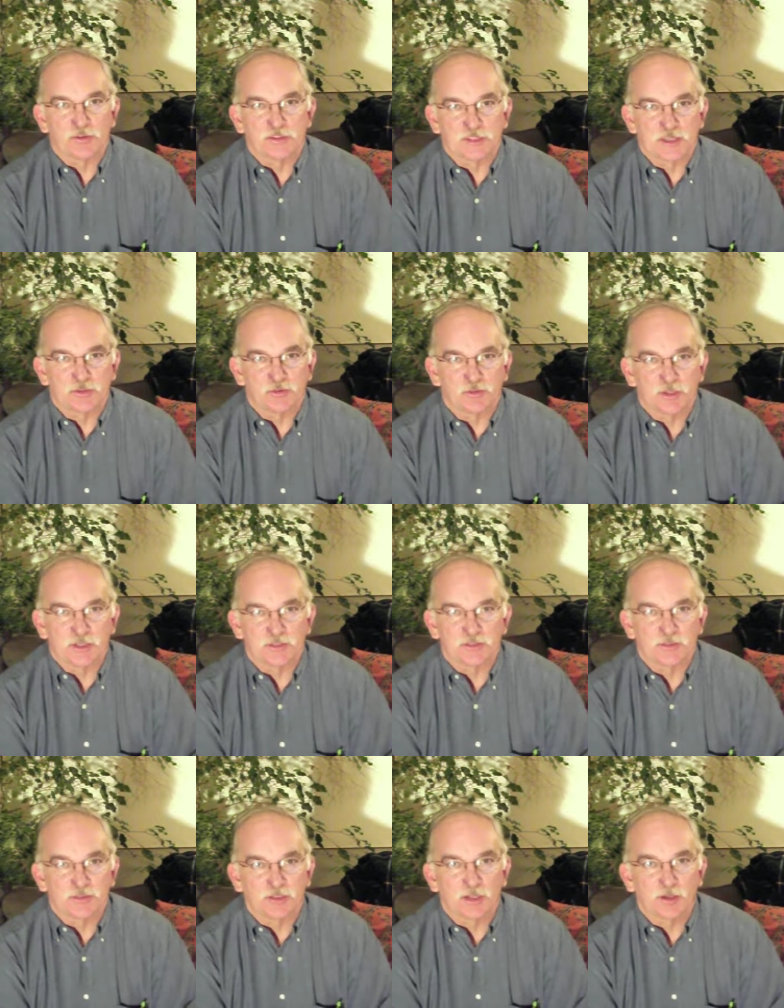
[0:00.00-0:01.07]
centuries,
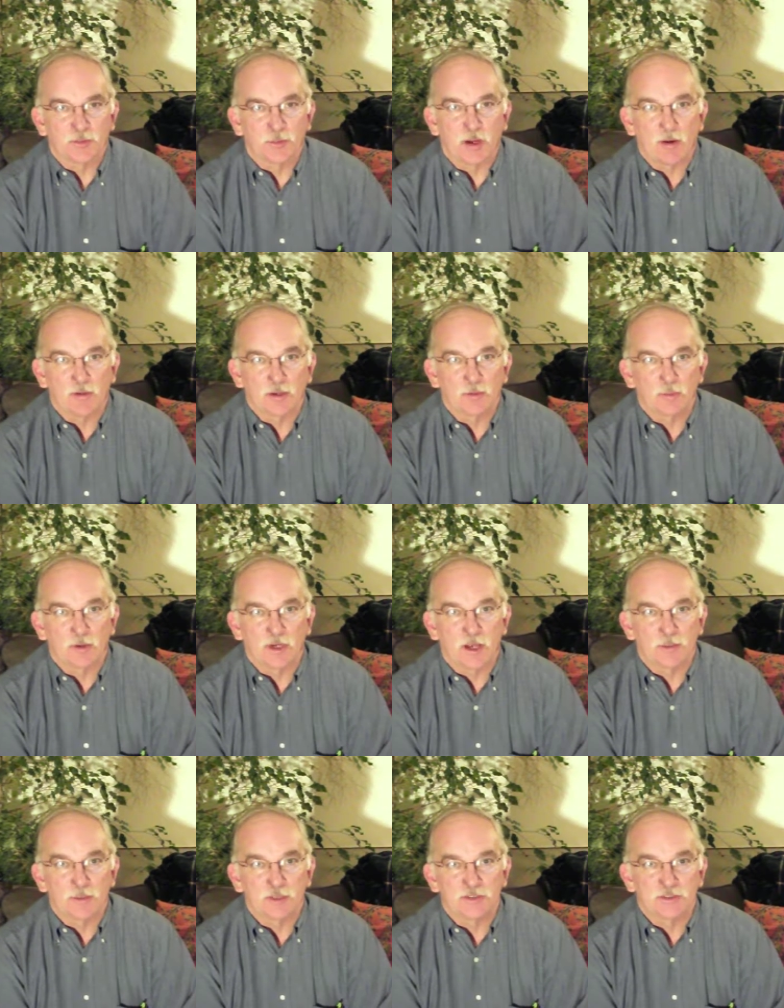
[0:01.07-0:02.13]
probably will
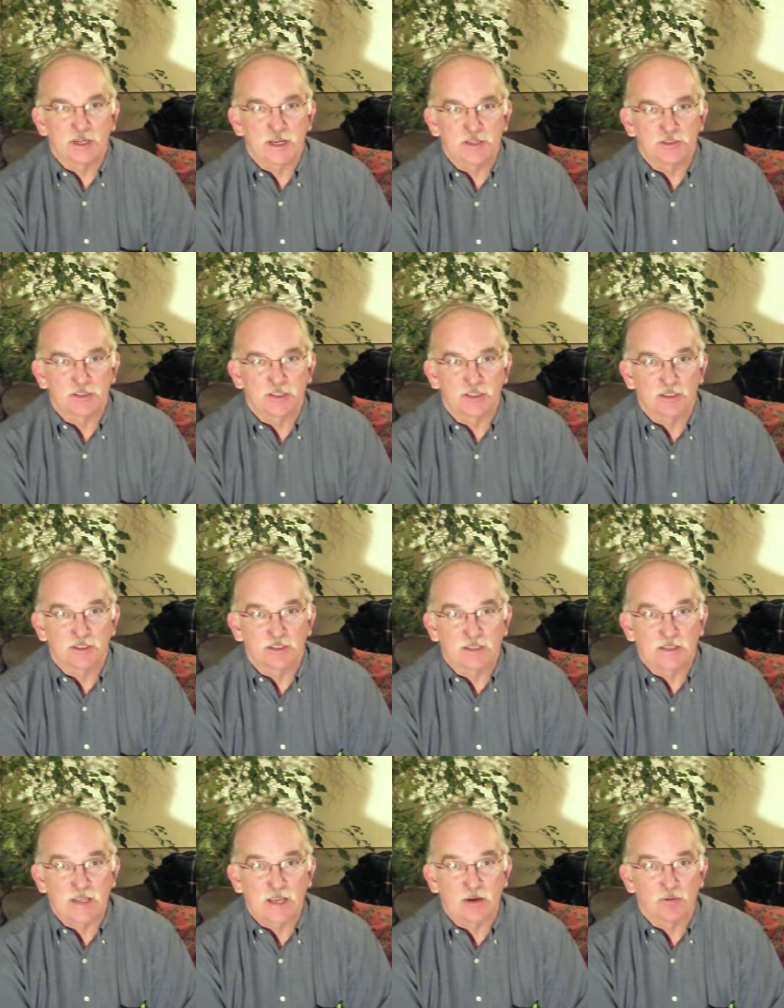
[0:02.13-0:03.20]
not be changing
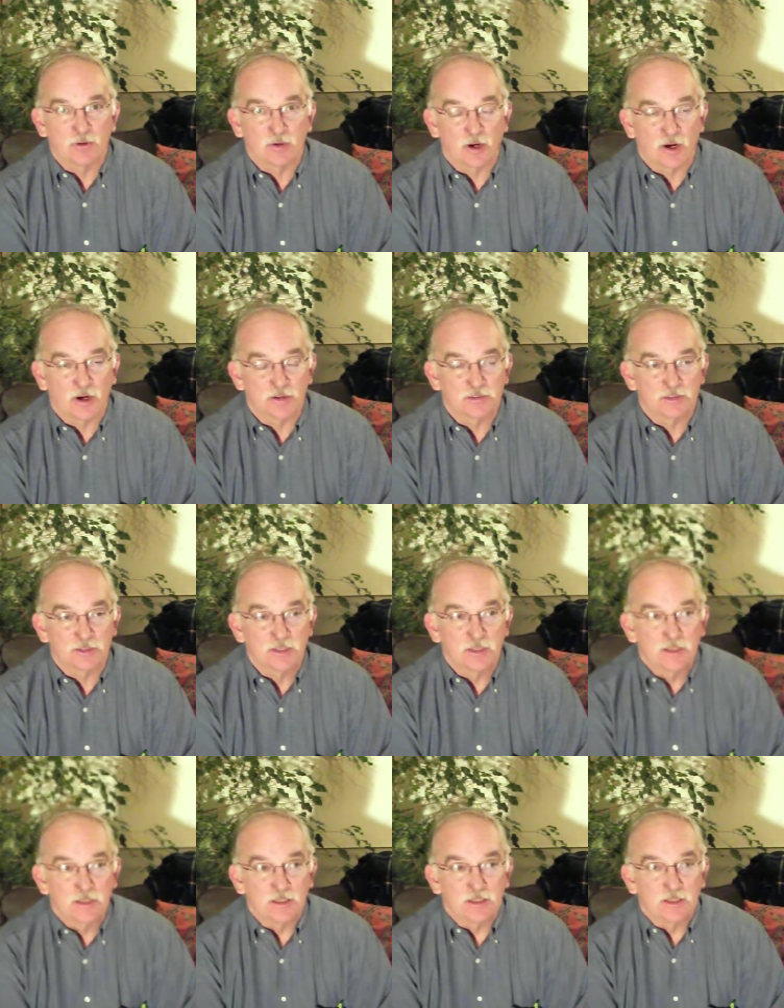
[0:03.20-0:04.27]
in that regards
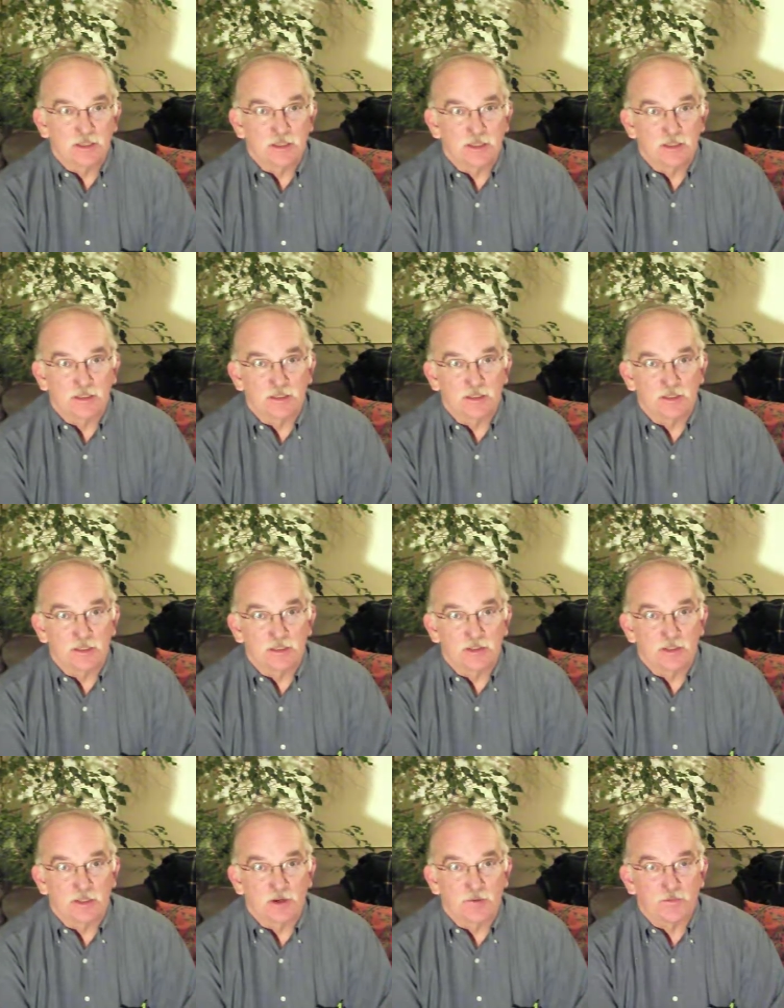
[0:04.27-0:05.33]
in the
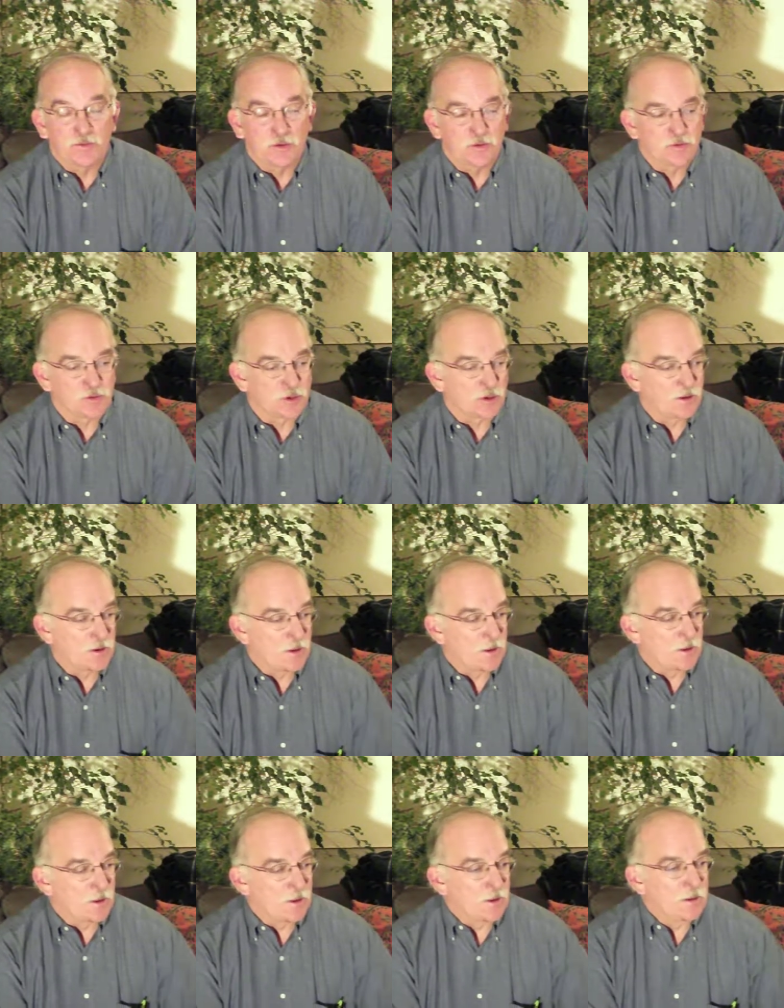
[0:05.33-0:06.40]
near future.
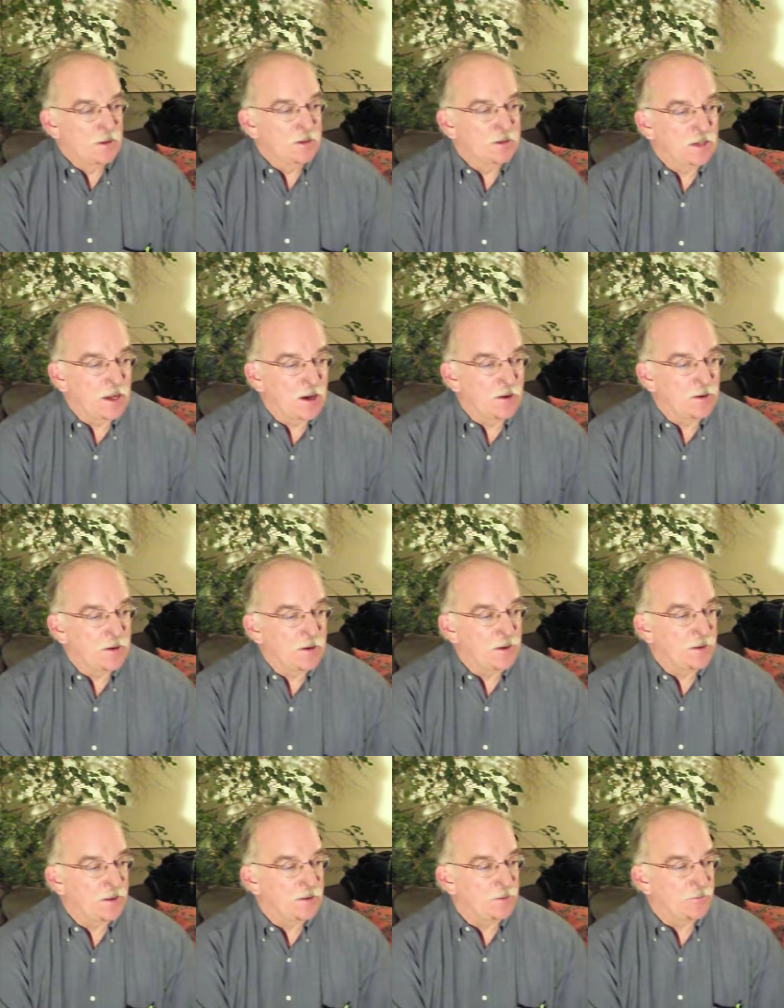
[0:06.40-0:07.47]
Now,
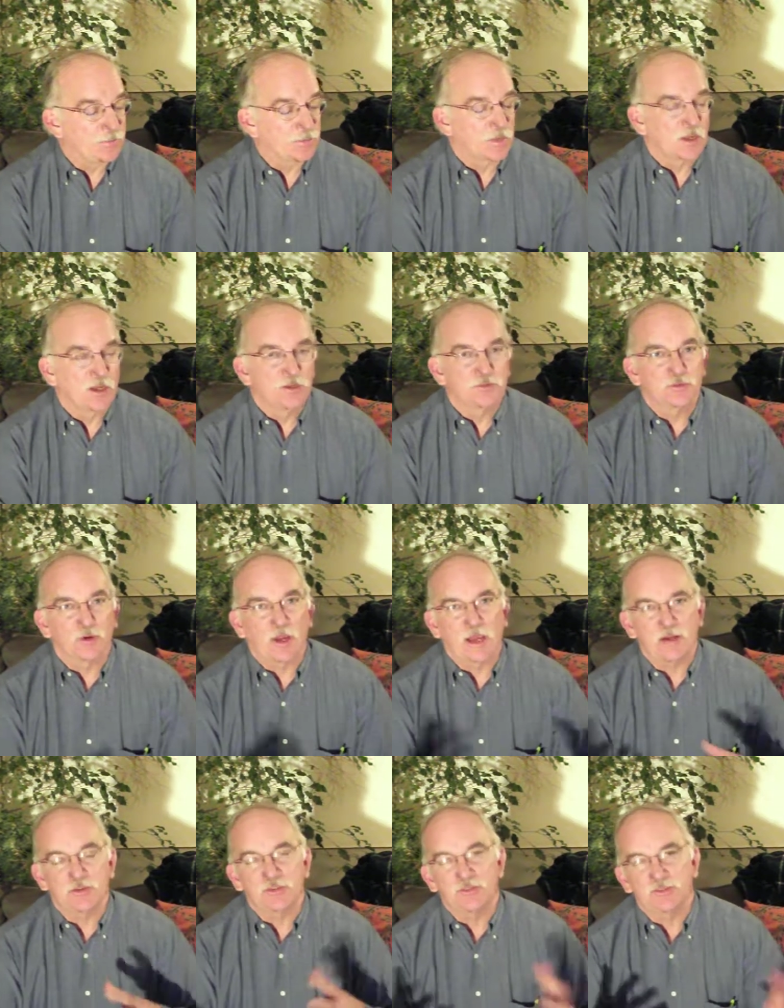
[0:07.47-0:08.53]
so how
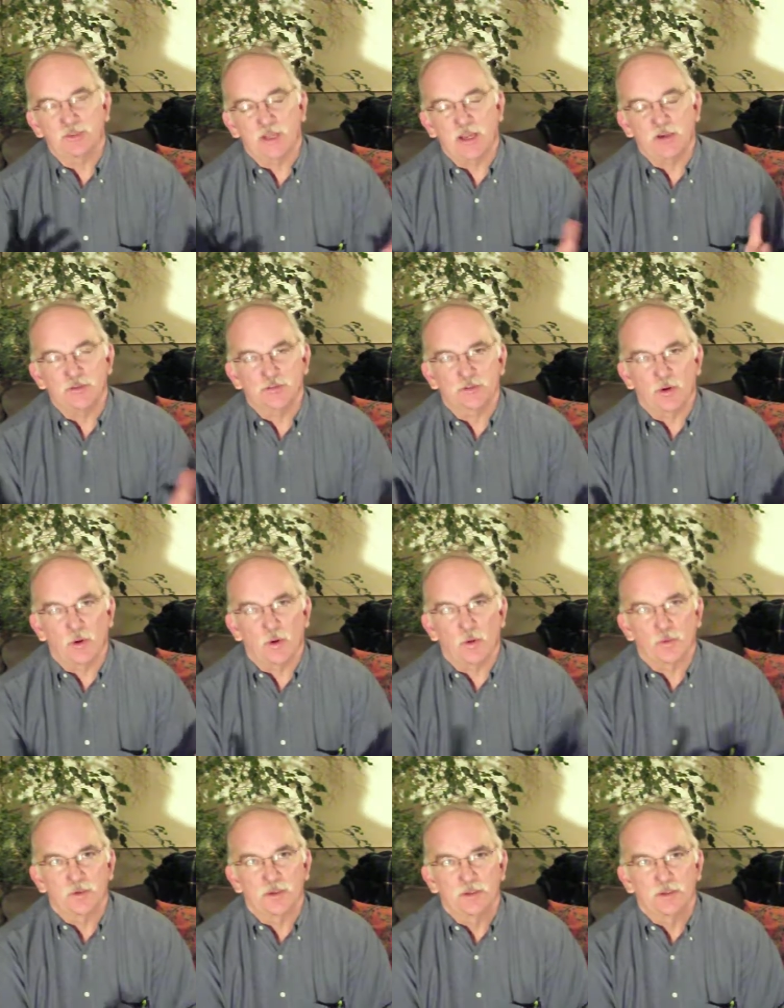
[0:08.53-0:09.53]
does gold